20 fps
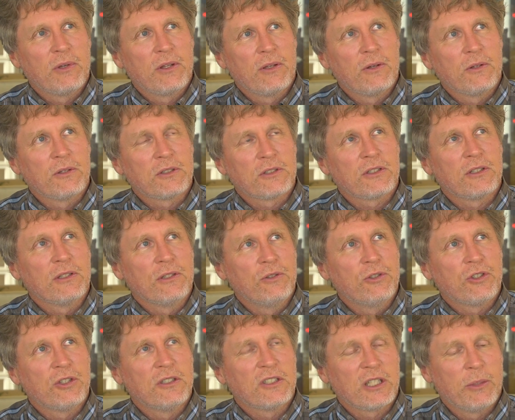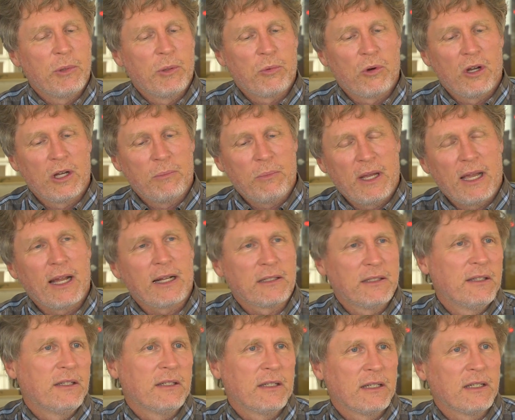of those solutions can be brought back
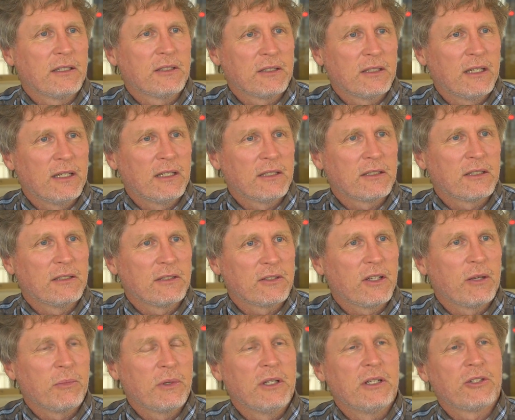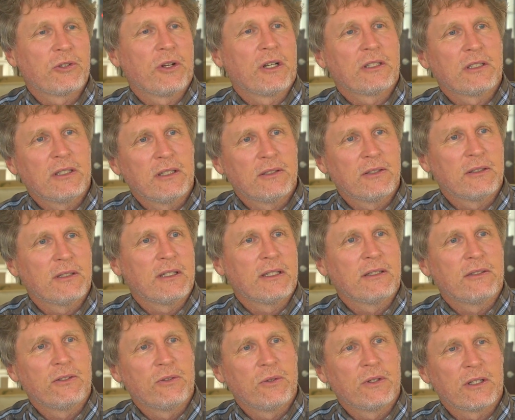to the United States, and so I'd be interested
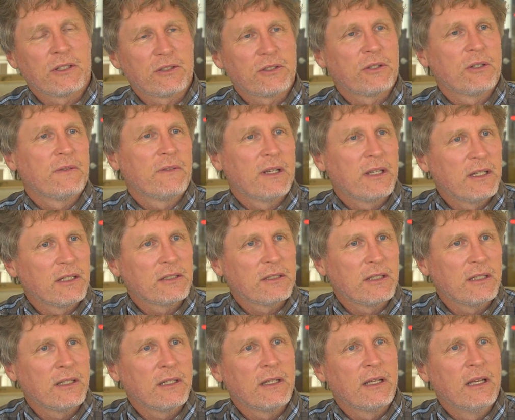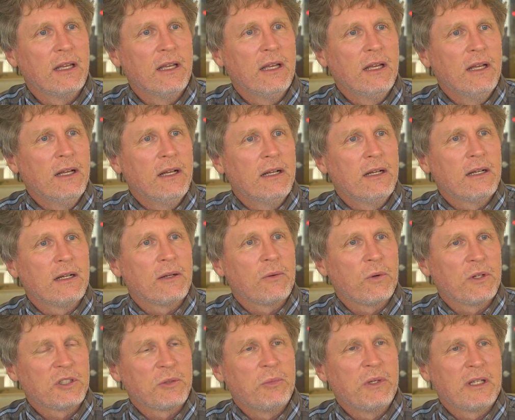in doing a survey to see
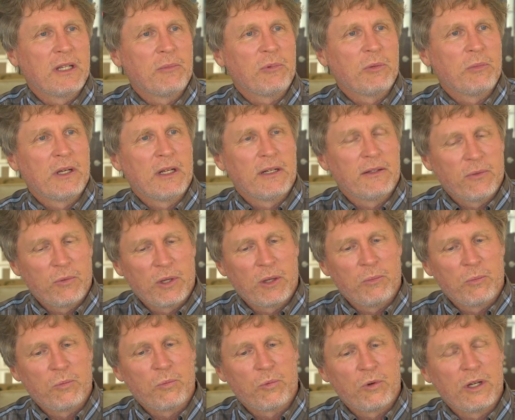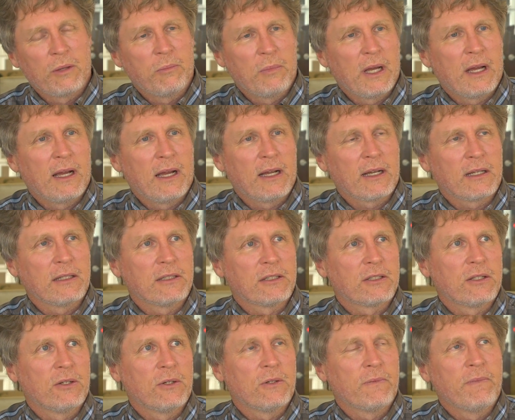what's being implemented that we can bring back. And
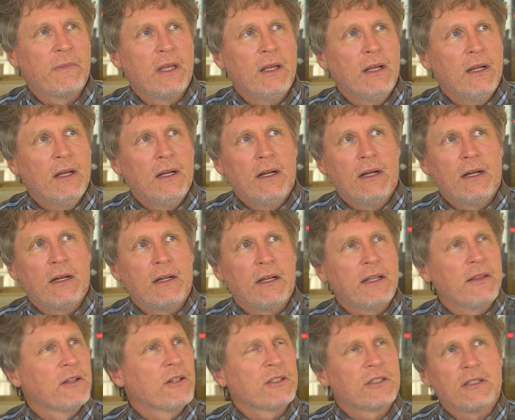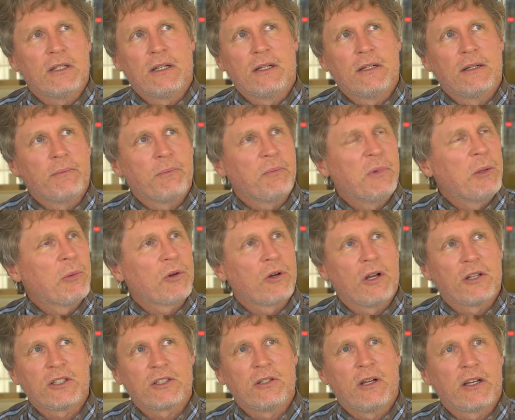so, and there's people are
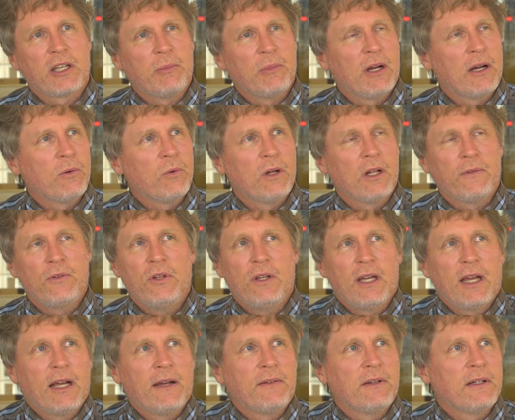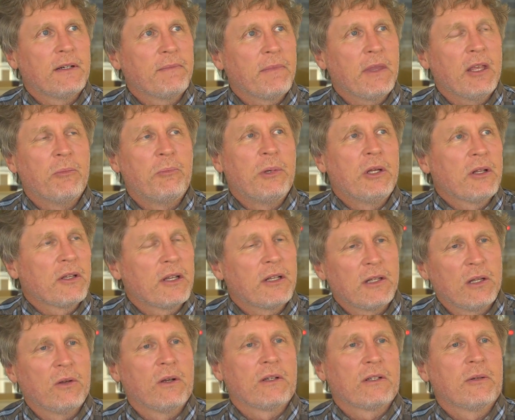also talking about, well, if you have a billion
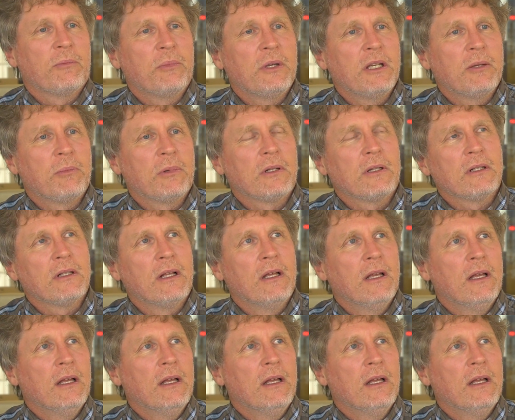low-income people